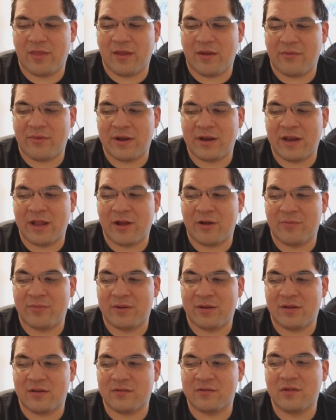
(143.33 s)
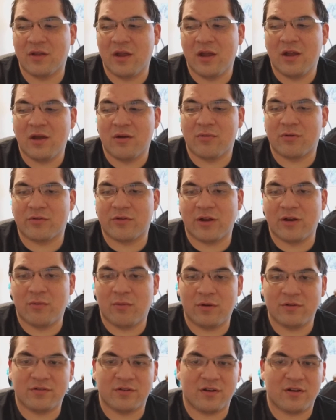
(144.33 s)
that right now because we're trying to
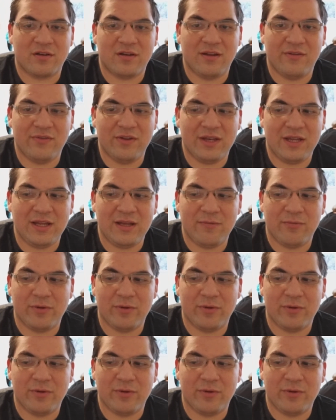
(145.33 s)
watch it on DVD.